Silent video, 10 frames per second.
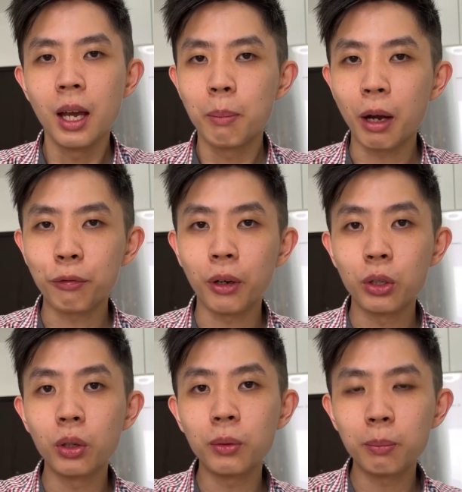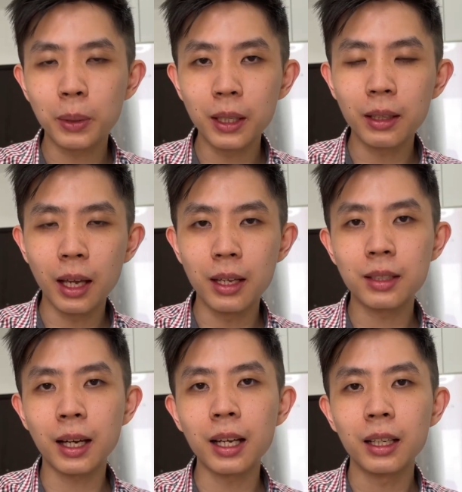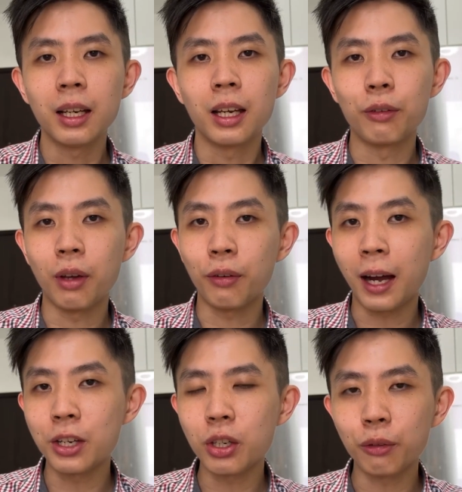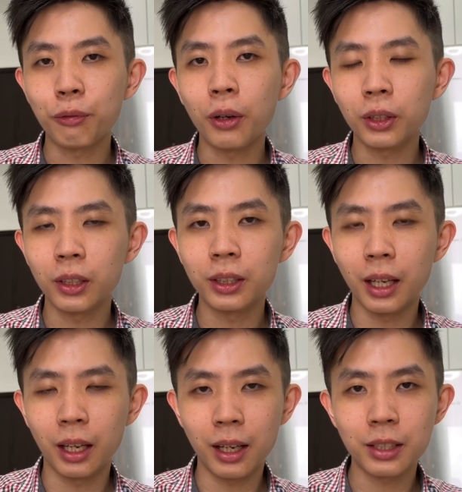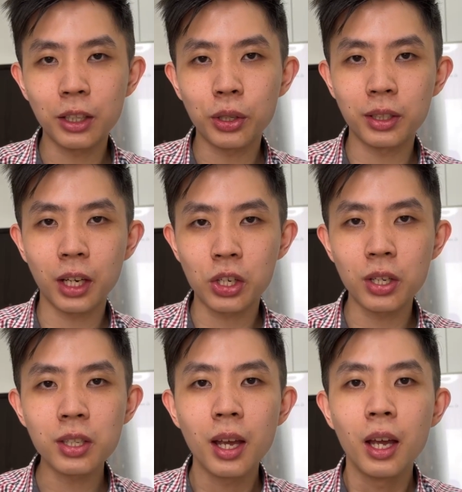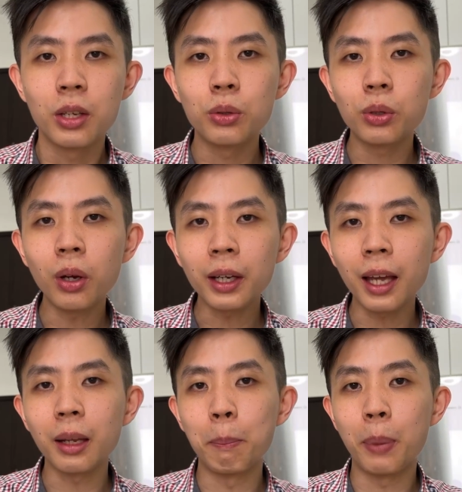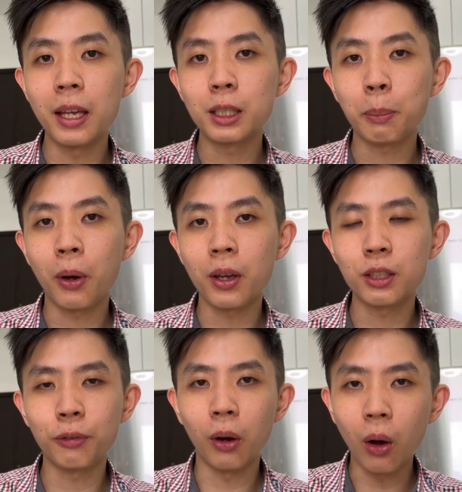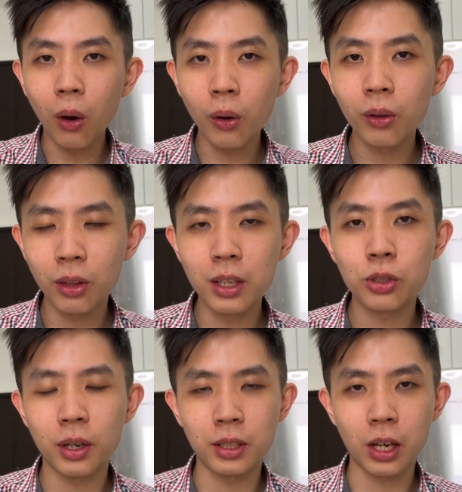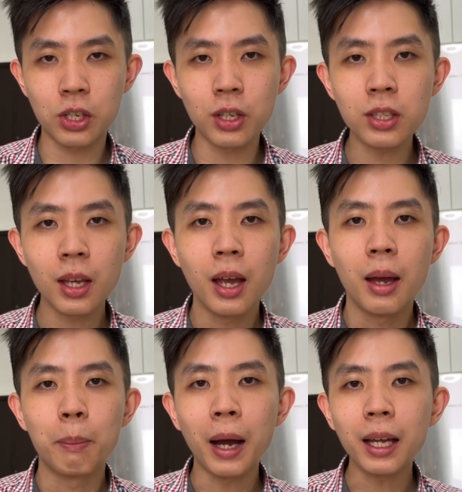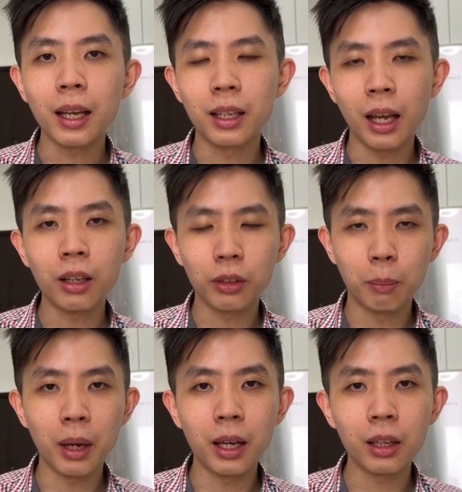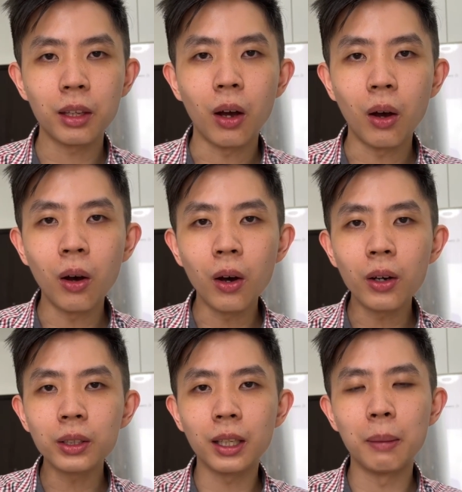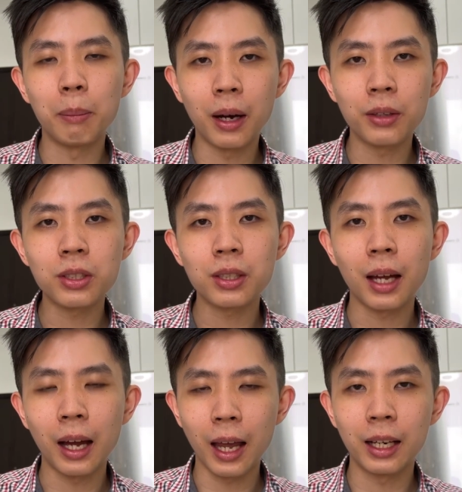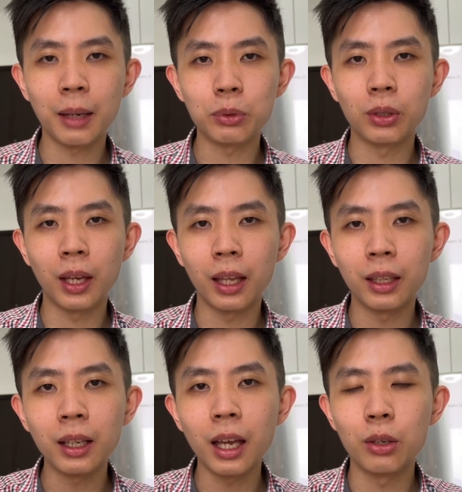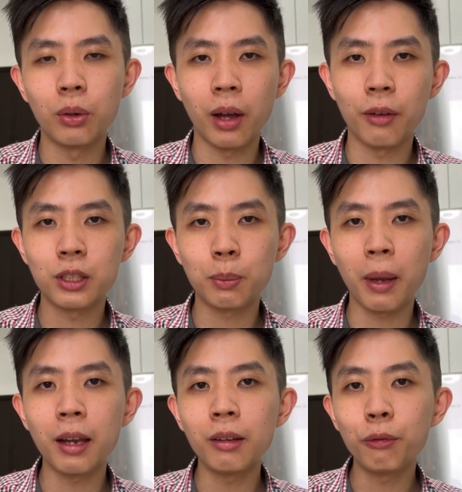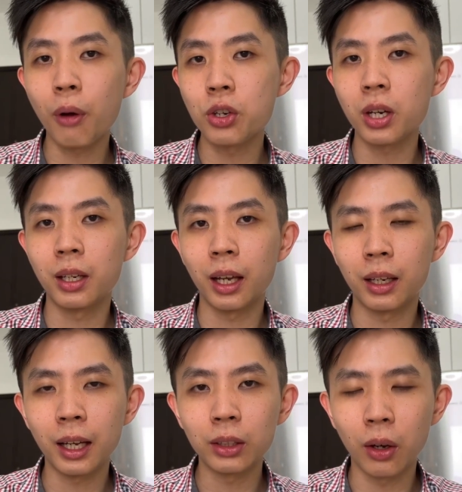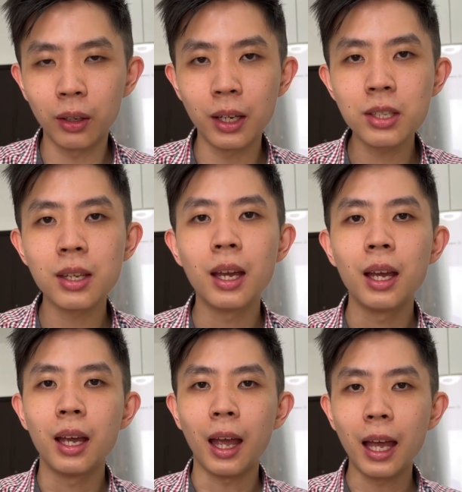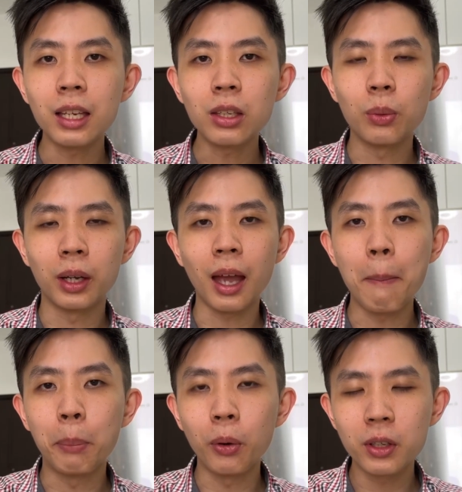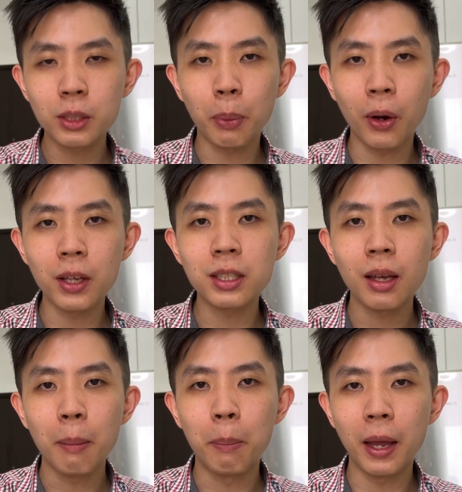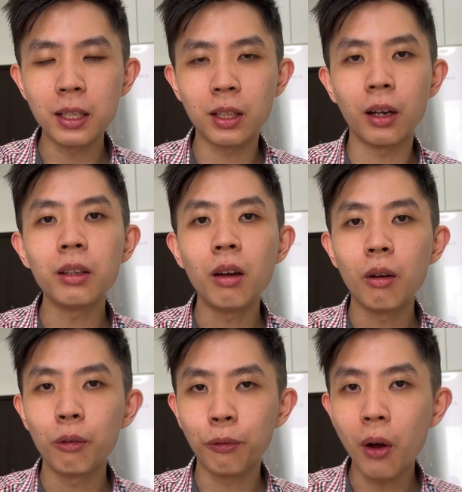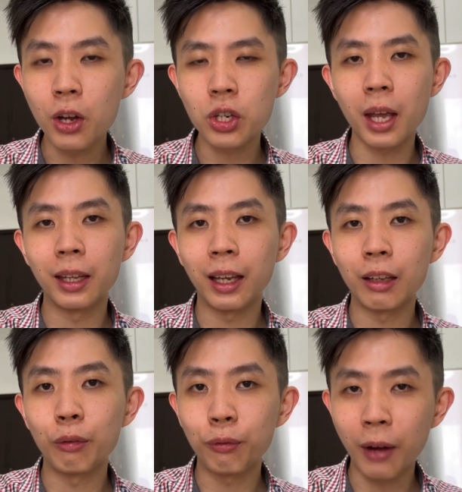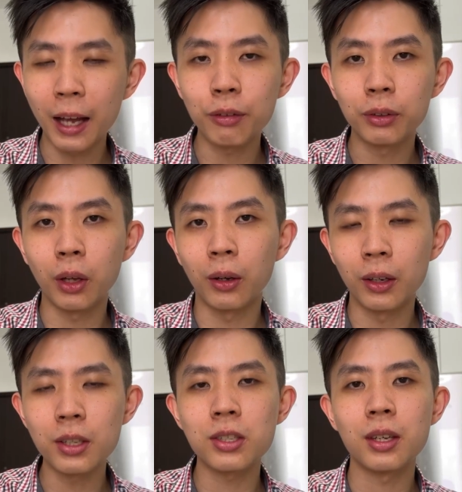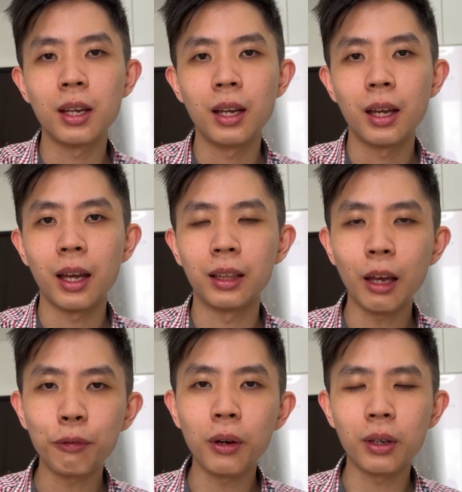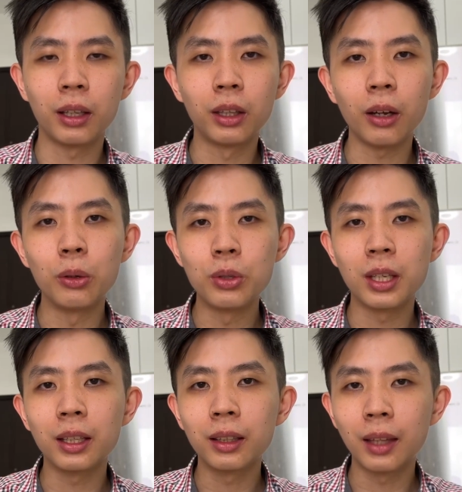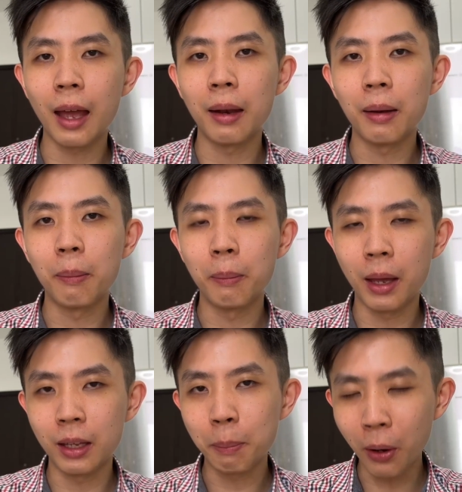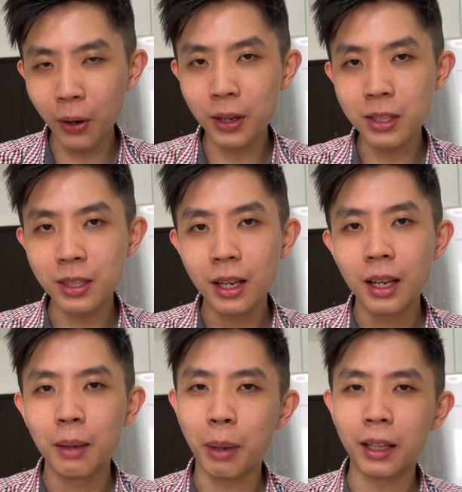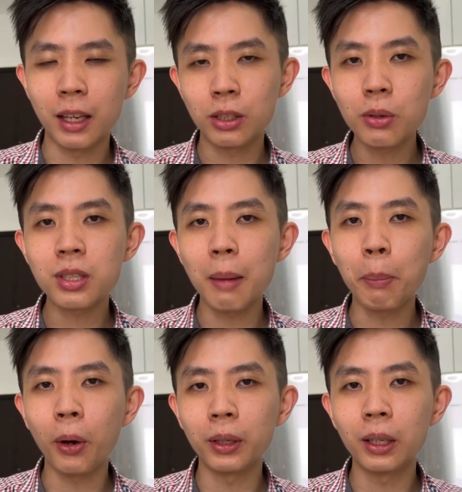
But for UOB Ladies Card, if you have 100 $4.99 transactions, you do not get the base points for all these transactions, but at the end of the month, all the amounts are added up together and you will have spent $499 and you will get bonus points based on $495, and therefore you are not losing that many points, but there's still some point